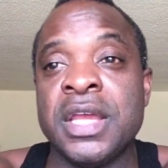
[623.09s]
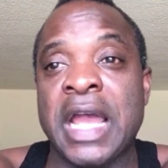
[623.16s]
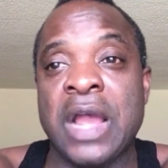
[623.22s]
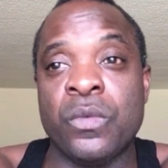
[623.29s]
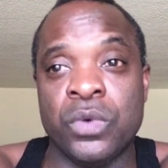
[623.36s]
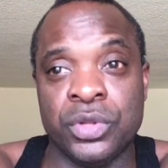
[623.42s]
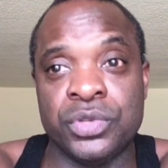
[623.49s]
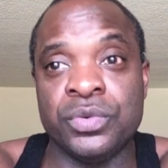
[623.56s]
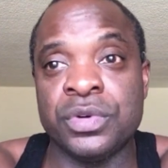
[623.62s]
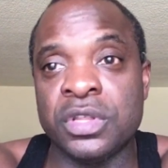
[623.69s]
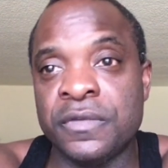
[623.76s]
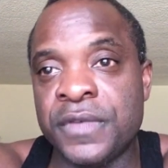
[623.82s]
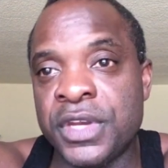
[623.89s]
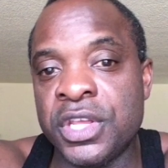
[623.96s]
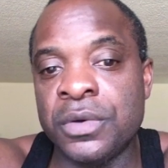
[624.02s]
I will do
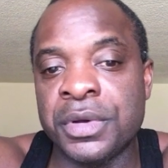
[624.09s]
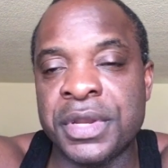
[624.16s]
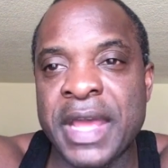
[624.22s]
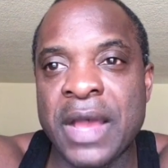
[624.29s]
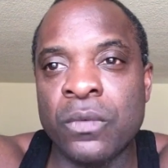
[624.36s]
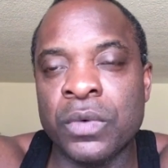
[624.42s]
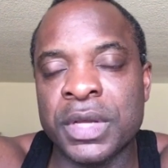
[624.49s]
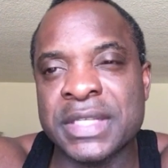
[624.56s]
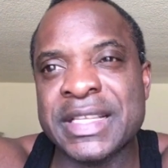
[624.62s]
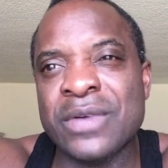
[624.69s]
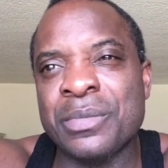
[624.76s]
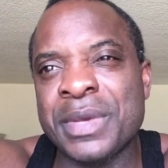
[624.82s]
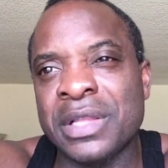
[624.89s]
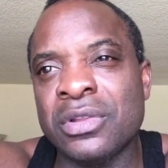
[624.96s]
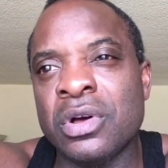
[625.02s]
another video on that one because that
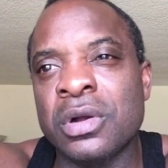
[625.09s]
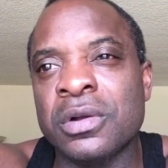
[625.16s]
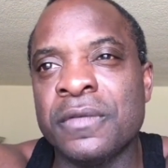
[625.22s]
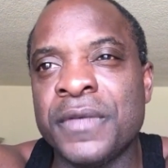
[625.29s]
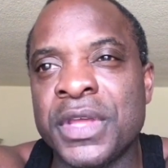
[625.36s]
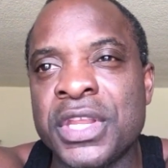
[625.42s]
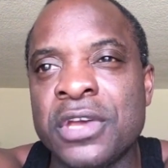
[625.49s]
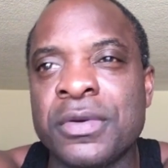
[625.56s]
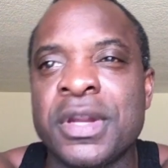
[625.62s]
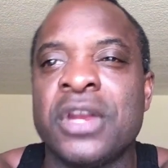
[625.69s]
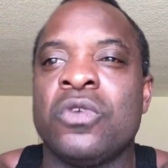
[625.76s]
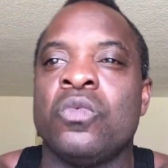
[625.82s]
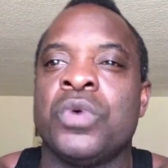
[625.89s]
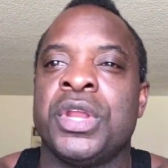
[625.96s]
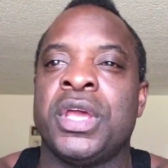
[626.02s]
will be a longer video, and I
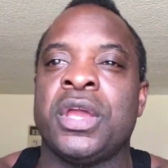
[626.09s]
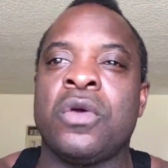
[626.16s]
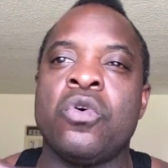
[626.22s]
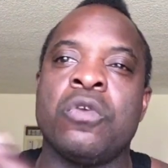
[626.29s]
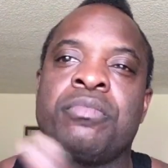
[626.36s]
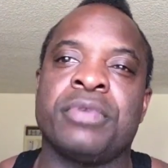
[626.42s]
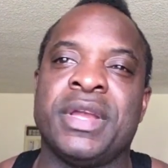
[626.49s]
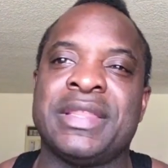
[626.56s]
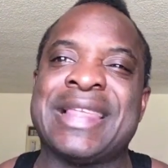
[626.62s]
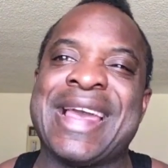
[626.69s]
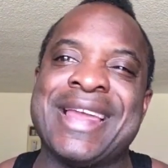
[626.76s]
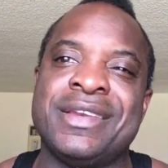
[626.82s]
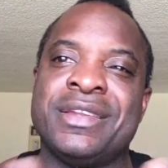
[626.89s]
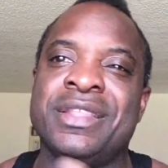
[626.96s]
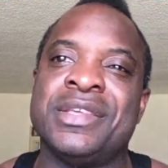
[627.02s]
don't want to incorporate
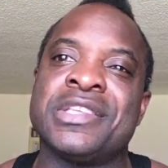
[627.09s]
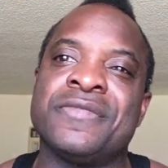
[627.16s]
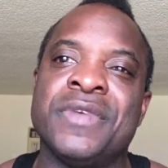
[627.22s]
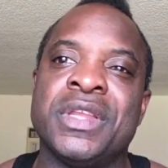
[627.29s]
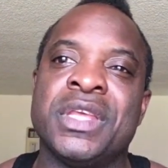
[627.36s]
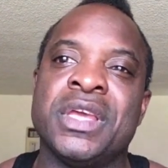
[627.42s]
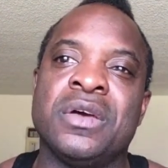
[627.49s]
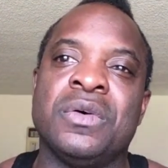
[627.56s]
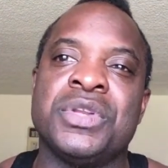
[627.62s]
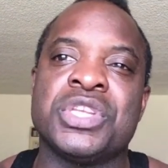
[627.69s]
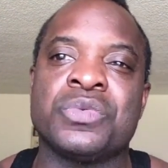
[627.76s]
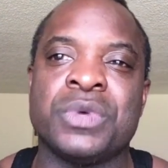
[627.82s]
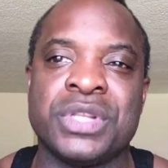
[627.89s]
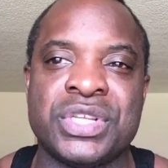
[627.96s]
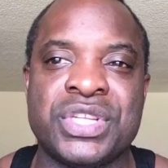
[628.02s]
that into this video. I
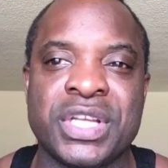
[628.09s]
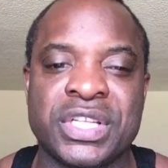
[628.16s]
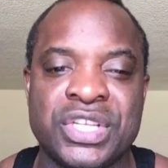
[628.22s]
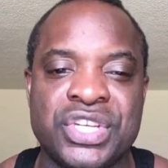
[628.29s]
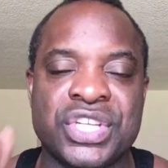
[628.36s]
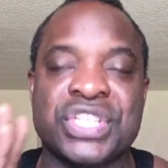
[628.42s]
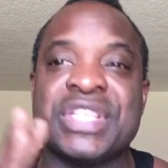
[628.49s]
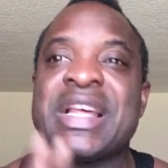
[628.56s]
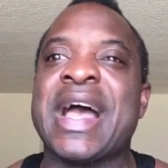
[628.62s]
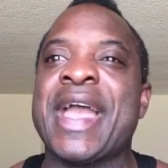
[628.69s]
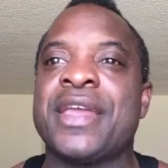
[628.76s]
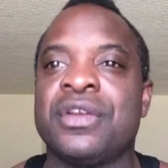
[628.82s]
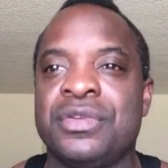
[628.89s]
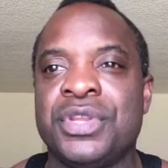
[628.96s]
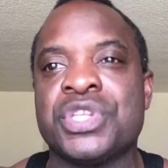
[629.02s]
just want to stick to just
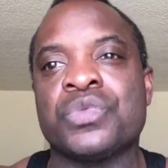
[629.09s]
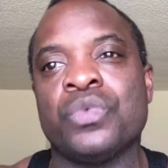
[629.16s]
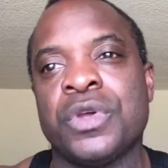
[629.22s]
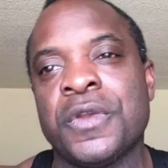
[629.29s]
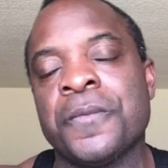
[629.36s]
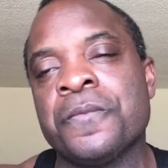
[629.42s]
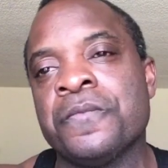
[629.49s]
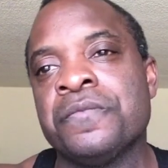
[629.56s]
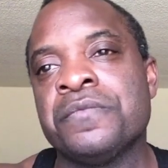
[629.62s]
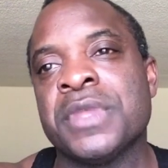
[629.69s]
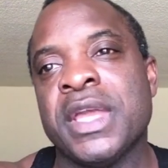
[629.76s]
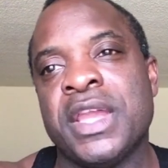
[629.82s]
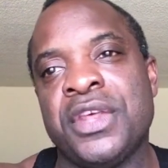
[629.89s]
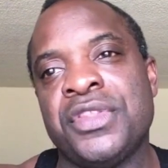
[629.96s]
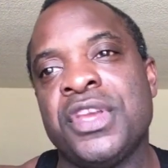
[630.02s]
diet on this one.
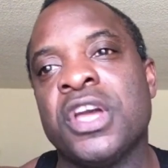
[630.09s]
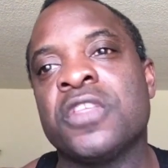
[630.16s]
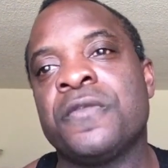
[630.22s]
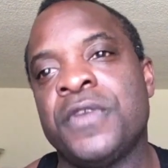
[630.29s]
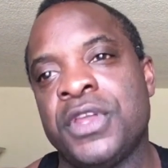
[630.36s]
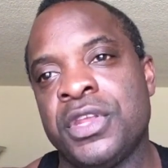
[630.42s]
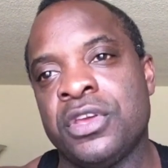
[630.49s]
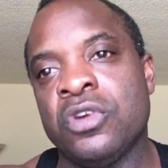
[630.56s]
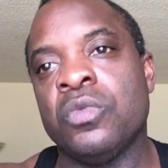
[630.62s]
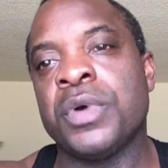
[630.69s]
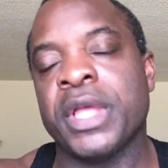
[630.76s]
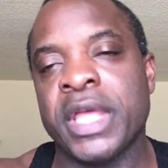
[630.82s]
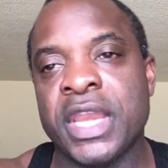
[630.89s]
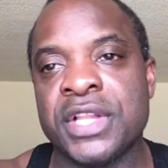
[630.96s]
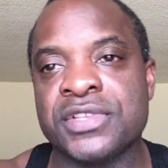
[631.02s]
And in the other video,
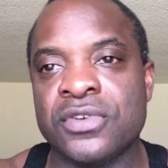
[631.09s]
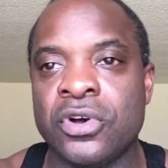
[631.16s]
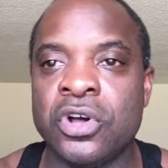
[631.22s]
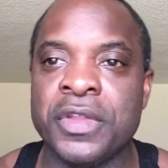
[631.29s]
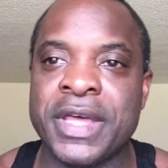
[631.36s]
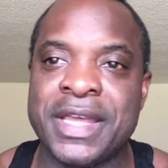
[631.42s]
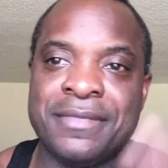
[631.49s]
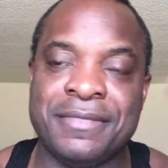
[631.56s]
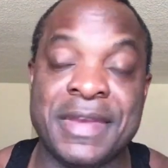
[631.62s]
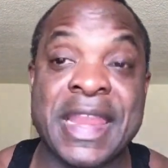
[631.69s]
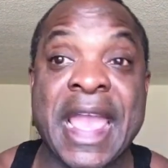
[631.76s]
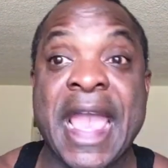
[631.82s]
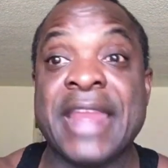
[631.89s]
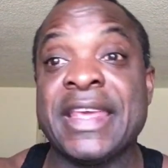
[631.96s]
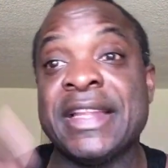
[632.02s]
we'll get into all that
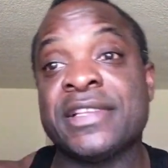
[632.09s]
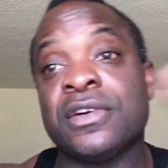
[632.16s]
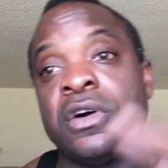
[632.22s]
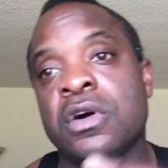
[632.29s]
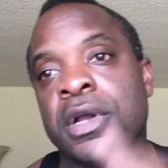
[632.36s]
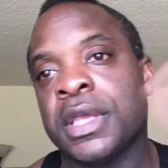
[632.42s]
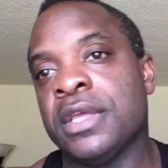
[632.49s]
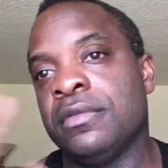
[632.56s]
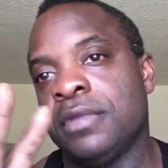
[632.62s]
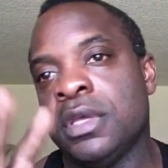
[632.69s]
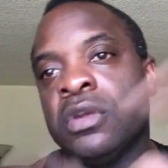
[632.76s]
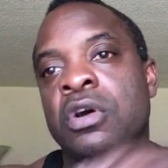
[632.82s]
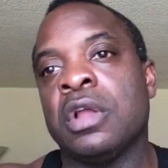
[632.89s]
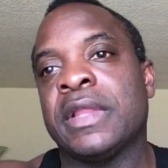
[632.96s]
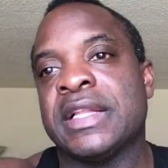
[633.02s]
natty talk
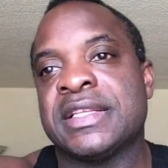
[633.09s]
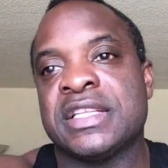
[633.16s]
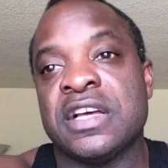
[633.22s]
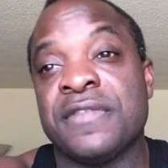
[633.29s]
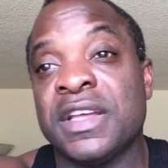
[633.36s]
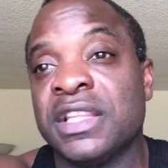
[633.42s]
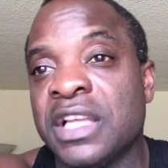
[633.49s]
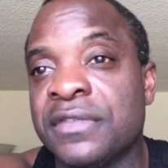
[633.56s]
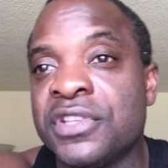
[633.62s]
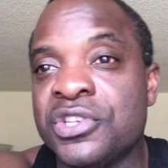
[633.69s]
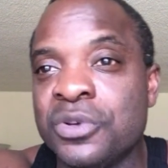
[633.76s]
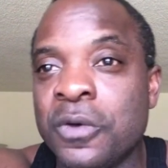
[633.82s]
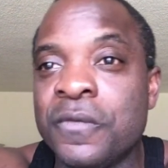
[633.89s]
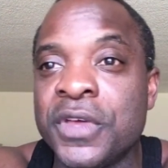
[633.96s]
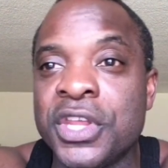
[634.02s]
and all that stuff. I'd love to
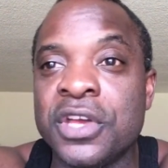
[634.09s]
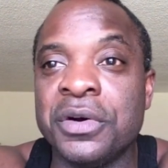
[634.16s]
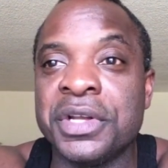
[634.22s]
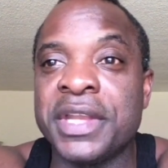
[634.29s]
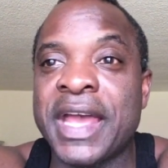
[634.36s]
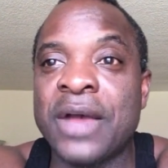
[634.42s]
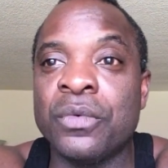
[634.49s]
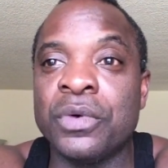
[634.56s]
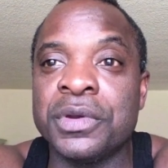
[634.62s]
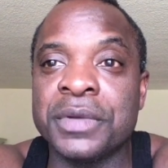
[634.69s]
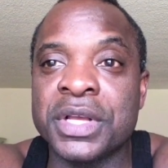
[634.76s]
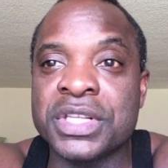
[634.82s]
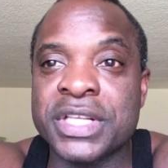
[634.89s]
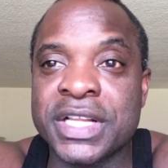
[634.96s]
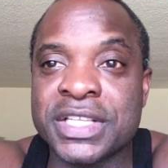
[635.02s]
do a video on that one
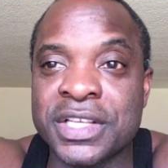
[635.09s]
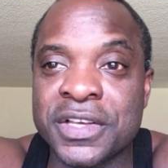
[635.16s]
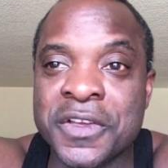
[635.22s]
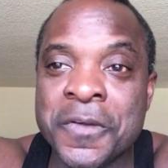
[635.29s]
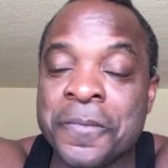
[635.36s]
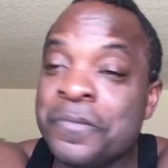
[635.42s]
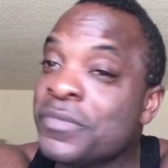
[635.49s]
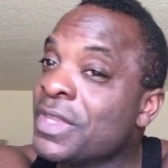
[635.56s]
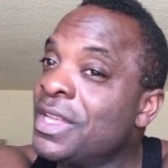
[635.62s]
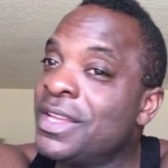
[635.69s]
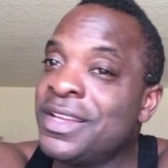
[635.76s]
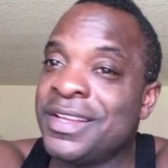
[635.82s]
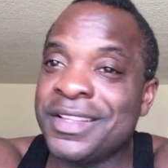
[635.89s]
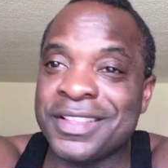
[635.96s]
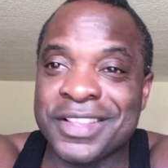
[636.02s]
because that's a
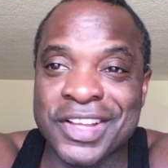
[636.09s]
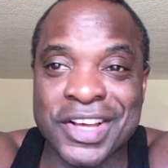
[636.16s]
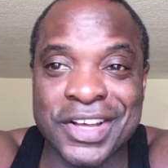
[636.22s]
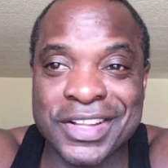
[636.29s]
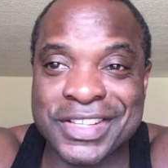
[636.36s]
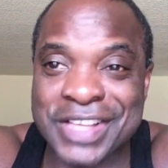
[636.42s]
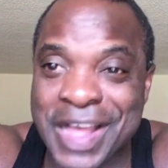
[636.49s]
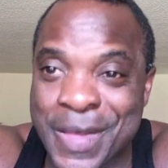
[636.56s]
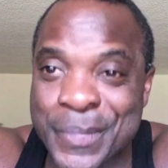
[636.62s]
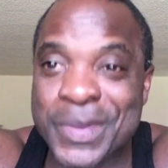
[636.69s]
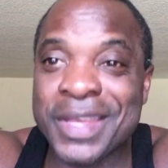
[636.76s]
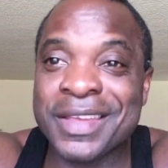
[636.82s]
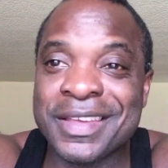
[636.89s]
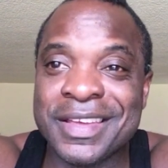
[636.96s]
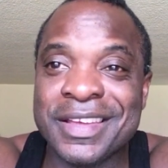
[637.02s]

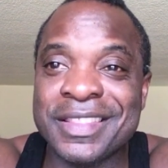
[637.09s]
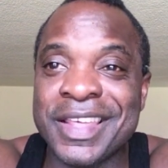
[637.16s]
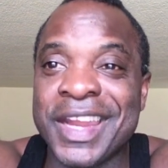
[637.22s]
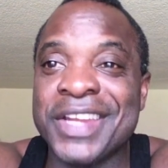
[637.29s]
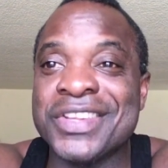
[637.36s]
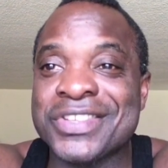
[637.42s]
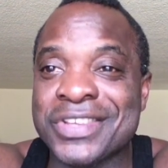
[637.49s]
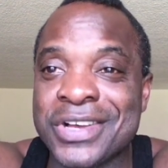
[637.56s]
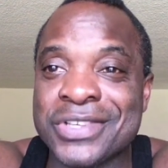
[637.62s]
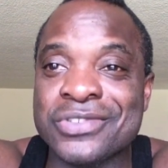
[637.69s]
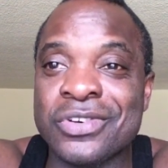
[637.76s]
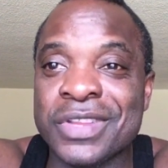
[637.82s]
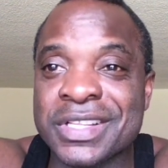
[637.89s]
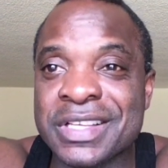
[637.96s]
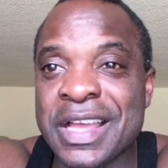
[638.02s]
topic that I discuss
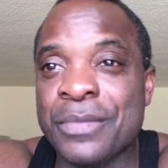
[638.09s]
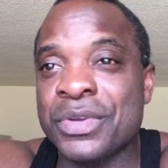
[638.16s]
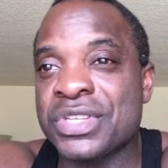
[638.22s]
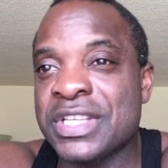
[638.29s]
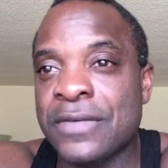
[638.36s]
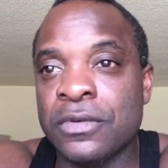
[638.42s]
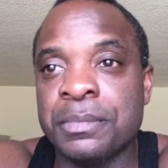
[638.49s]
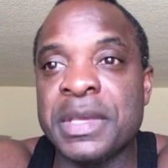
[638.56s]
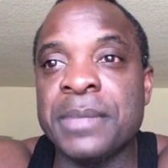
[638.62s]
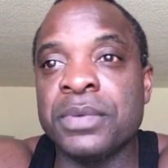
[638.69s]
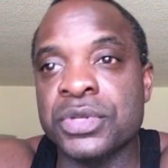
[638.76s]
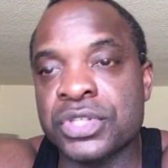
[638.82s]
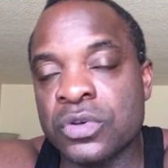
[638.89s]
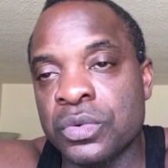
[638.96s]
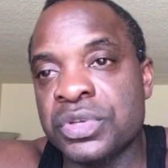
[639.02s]
all the time with several people.
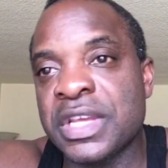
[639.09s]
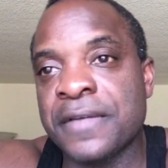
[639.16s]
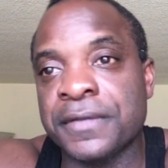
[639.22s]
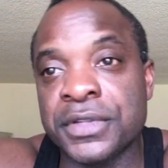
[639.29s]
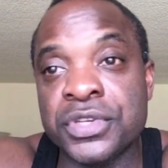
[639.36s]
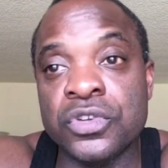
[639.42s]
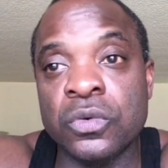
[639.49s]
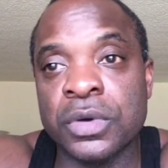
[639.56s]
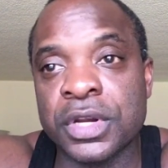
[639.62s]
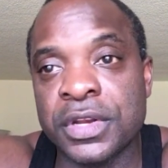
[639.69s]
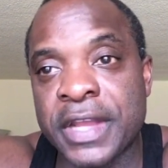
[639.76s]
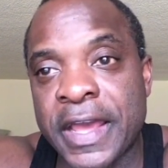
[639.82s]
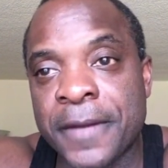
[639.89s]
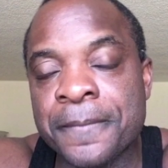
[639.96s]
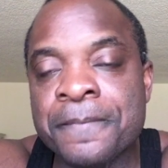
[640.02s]
So we'll definitely do one on
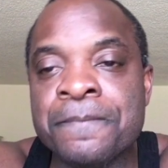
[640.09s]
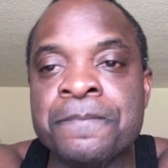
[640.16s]
that.